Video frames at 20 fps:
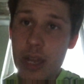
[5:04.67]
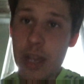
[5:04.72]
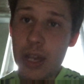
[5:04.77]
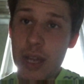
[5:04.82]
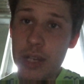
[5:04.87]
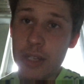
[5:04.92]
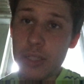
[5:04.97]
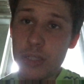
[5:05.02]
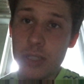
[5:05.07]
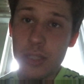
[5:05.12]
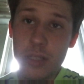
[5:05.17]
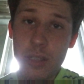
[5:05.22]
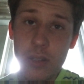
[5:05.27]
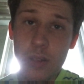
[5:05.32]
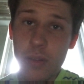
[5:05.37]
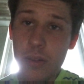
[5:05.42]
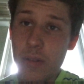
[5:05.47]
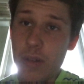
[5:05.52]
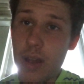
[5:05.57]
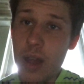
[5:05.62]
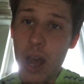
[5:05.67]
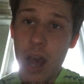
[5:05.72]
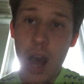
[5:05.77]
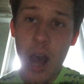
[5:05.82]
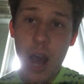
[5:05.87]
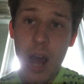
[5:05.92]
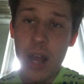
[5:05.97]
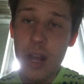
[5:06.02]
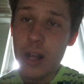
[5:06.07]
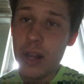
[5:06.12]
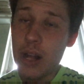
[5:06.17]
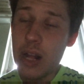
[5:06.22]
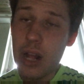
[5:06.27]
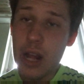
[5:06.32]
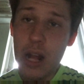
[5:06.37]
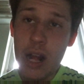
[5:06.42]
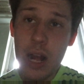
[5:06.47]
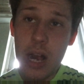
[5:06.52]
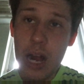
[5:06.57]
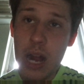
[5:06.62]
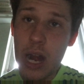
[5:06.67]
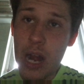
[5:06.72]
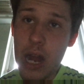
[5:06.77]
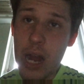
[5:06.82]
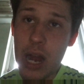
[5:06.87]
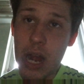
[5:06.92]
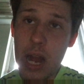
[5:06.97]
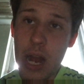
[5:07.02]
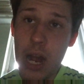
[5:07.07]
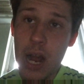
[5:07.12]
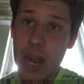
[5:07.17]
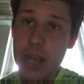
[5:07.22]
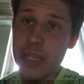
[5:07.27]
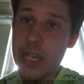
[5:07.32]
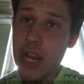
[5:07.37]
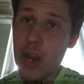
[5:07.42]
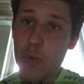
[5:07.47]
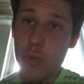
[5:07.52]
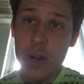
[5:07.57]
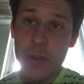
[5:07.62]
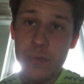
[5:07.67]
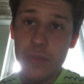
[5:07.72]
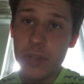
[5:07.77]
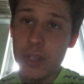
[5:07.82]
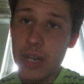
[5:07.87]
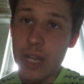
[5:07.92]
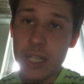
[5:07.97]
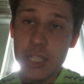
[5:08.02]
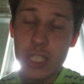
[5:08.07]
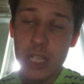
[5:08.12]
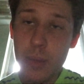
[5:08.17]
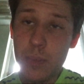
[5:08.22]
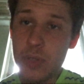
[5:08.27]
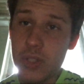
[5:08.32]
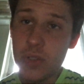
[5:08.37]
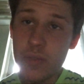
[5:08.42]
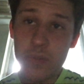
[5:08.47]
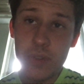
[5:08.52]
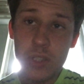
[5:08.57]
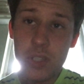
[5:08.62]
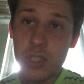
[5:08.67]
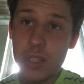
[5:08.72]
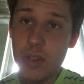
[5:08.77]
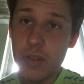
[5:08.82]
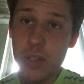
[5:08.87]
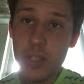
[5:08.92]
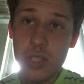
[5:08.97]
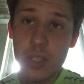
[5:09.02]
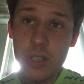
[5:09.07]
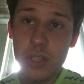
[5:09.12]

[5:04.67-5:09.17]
And I can't wait for the next episode of this series,